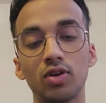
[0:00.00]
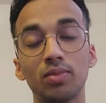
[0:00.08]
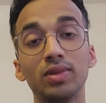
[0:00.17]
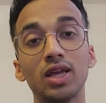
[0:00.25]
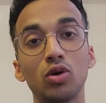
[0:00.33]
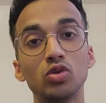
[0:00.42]

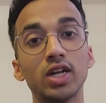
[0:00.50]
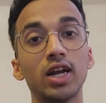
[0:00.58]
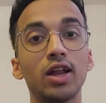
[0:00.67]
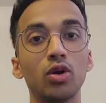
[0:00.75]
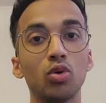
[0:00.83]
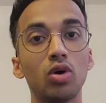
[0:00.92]
from the
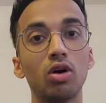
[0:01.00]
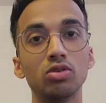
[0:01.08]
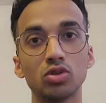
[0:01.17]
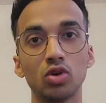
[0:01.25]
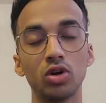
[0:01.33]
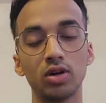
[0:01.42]
outside. I don't know how
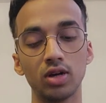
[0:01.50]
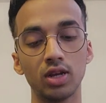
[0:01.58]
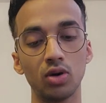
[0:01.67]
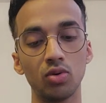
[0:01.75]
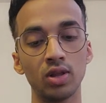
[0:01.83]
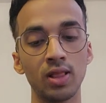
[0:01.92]
it's going to
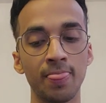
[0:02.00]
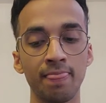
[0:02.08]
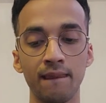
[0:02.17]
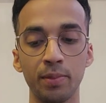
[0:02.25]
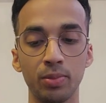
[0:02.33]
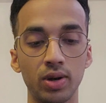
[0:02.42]
turn out,
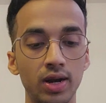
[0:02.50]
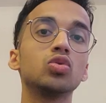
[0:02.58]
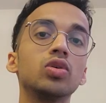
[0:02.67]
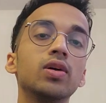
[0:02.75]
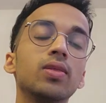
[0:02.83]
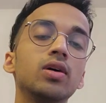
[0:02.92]
but
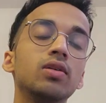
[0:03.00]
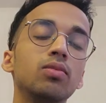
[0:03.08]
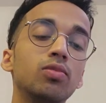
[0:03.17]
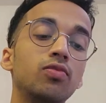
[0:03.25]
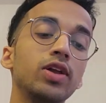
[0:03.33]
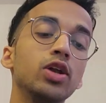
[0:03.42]
so
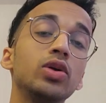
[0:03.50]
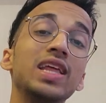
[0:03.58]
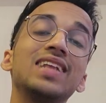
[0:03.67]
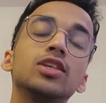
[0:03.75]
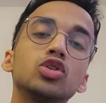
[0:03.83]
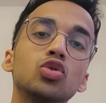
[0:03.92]
when you
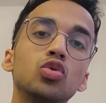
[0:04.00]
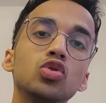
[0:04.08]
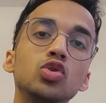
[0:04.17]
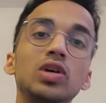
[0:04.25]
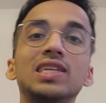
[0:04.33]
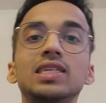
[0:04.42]
take this
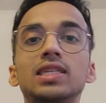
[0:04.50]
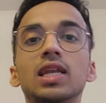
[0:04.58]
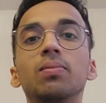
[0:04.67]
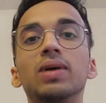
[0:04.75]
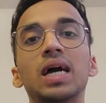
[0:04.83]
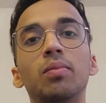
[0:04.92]
course, you can
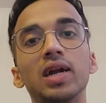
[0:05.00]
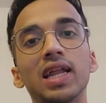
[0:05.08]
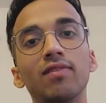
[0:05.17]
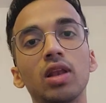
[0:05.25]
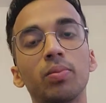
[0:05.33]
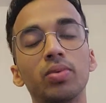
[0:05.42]
still become a
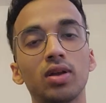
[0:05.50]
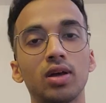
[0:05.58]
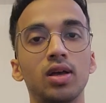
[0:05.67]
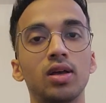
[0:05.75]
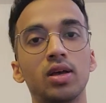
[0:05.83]
developer,